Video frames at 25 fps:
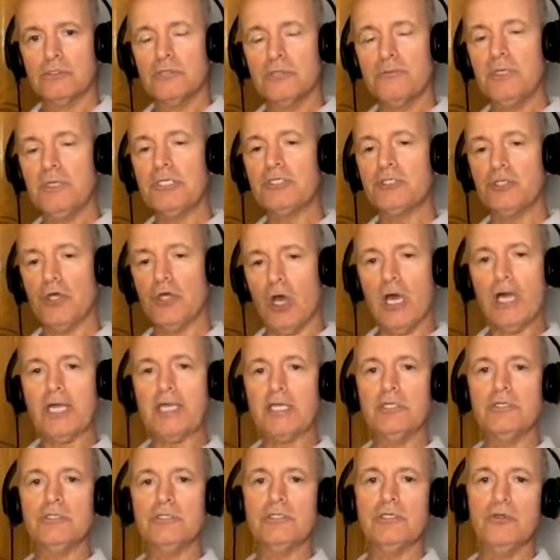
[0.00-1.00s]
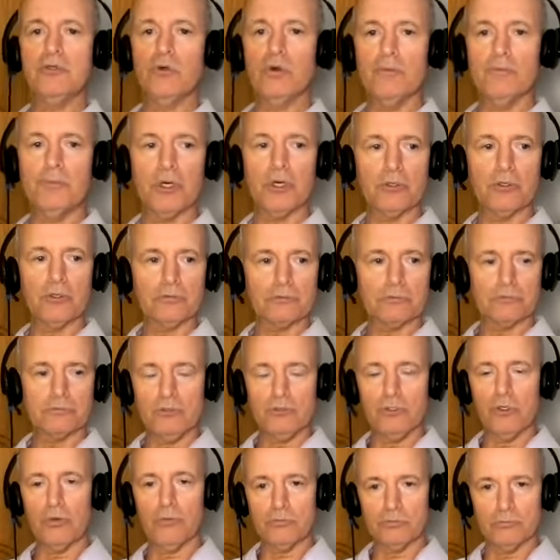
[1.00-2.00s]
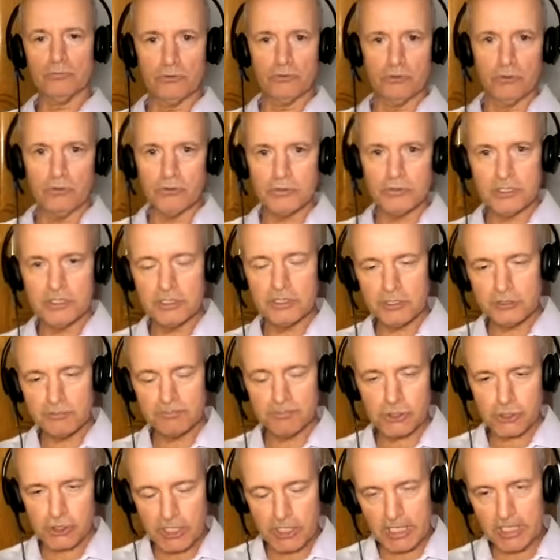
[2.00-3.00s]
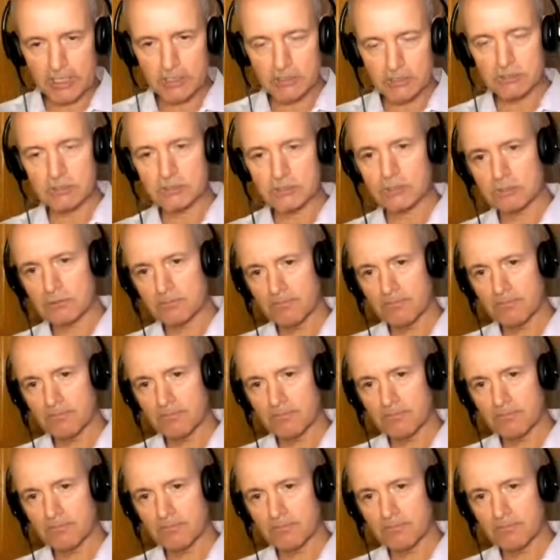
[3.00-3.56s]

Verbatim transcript: to be talking to you about you know using these machines,